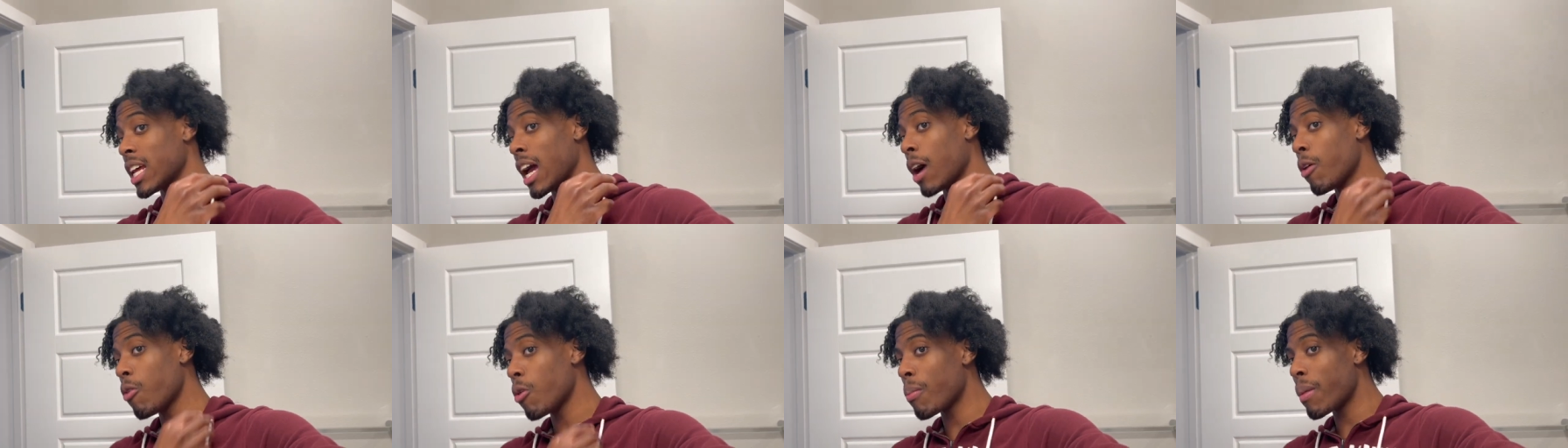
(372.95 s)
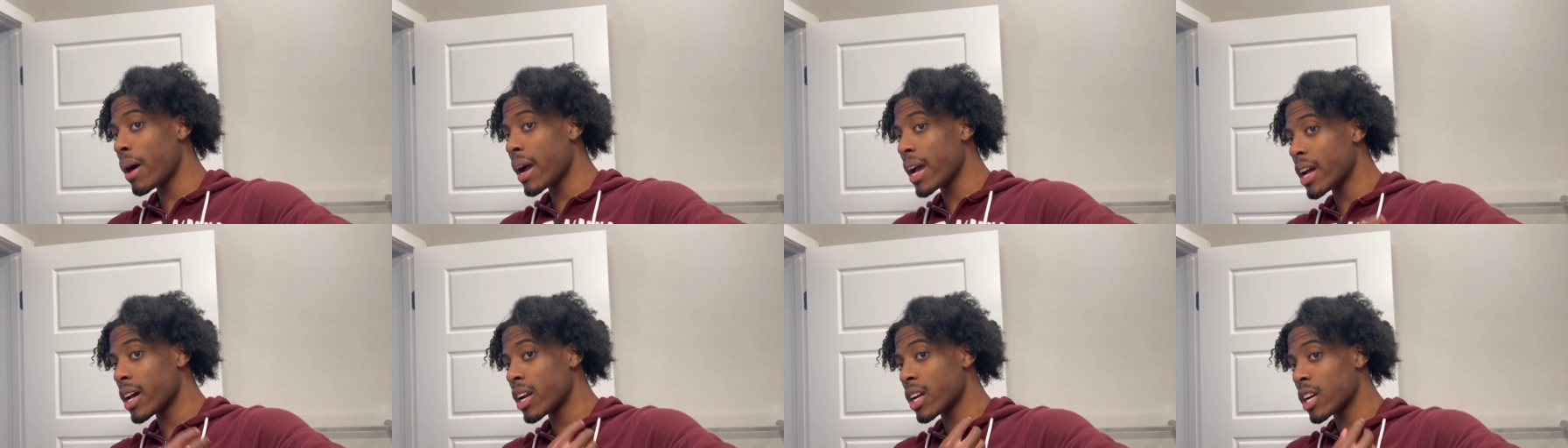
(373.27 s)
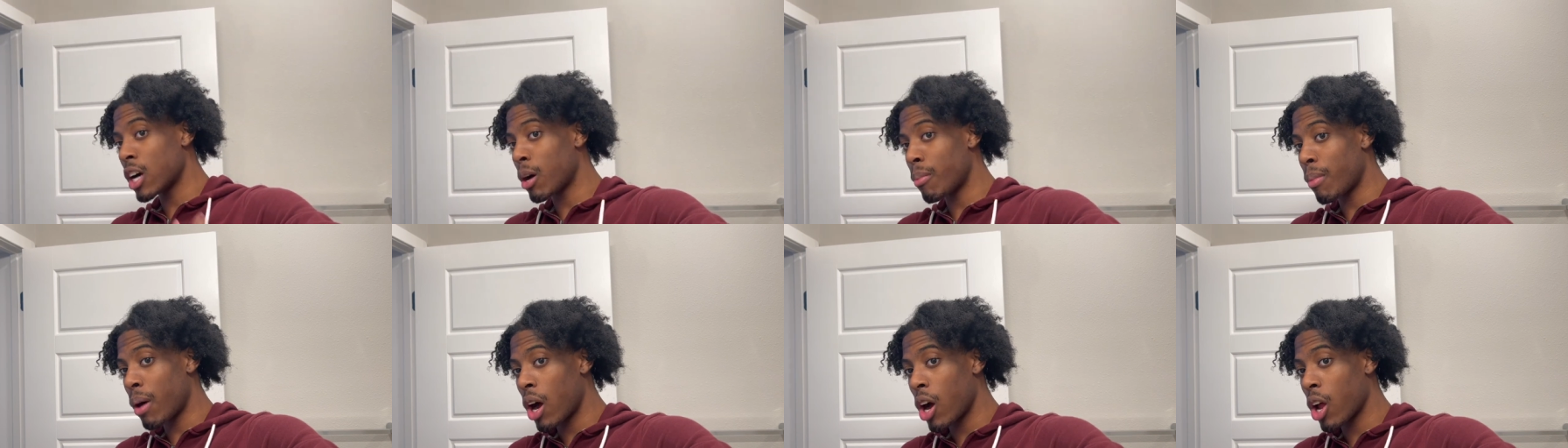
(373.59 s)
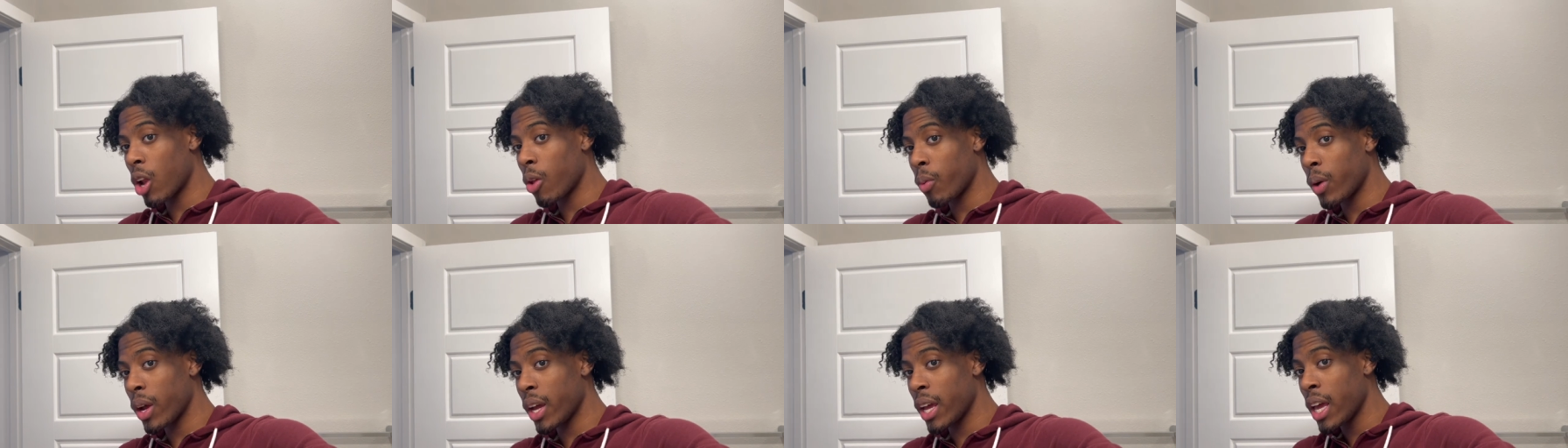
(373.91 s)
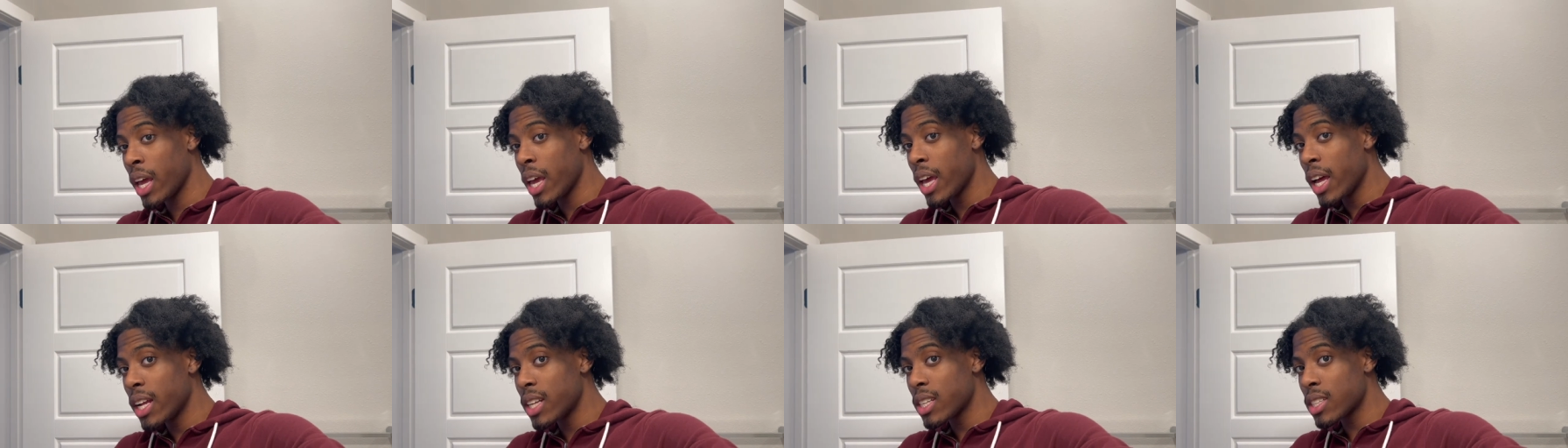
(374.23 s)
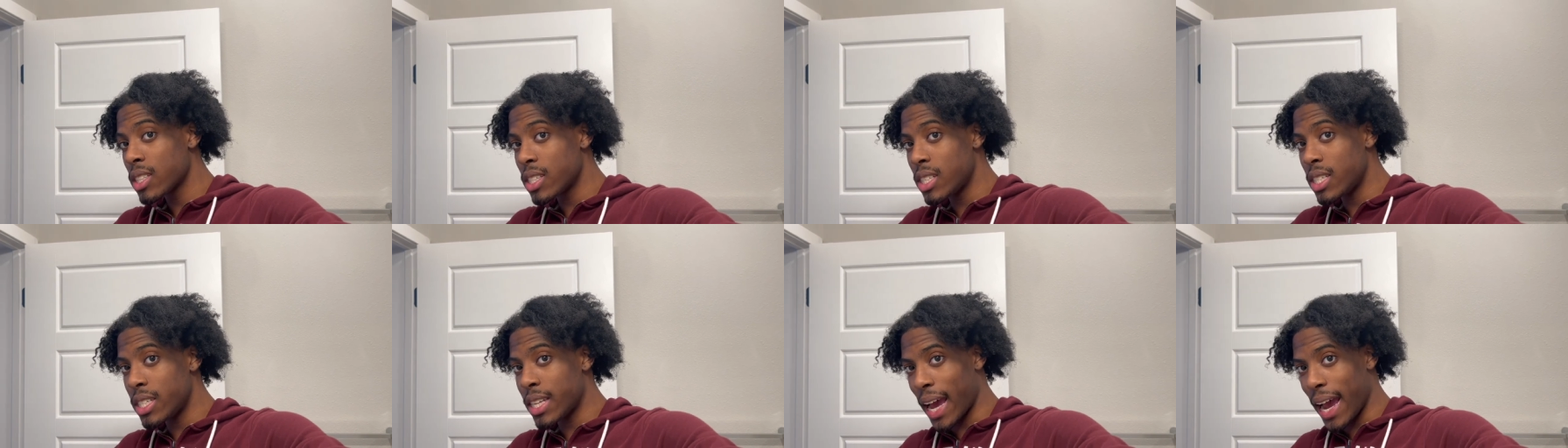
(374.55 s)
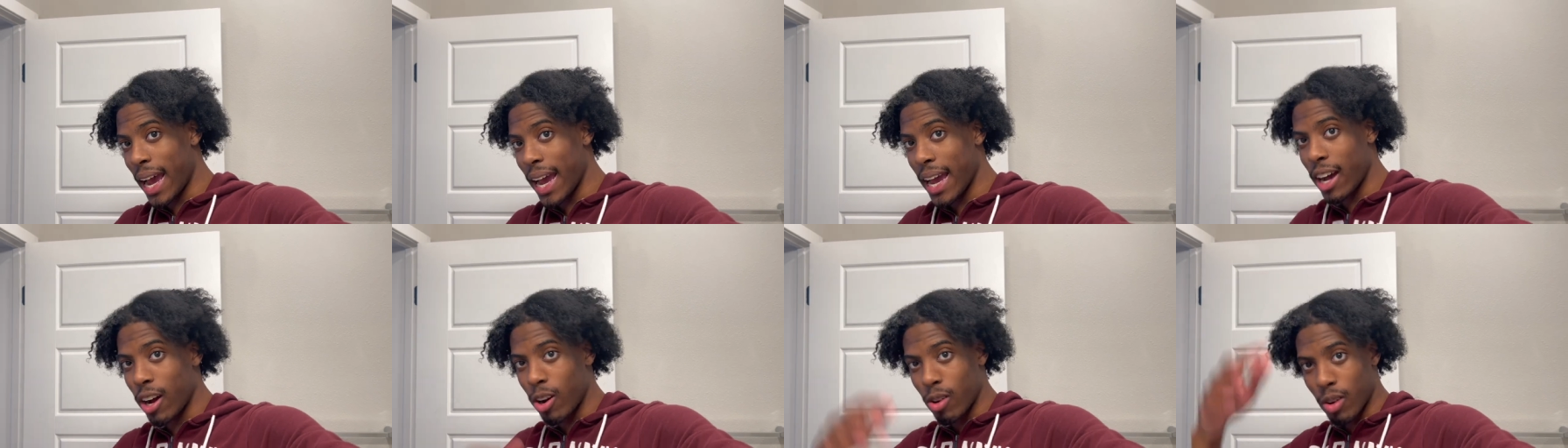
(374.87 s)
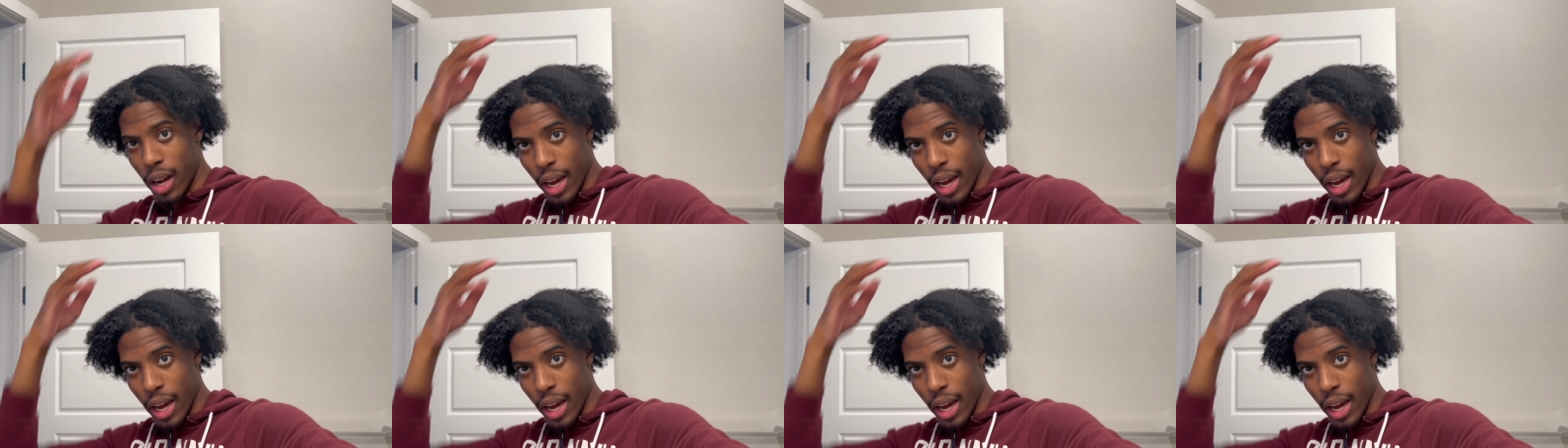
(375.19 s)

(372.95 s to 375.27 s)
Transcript: I want my hair to come all the way down.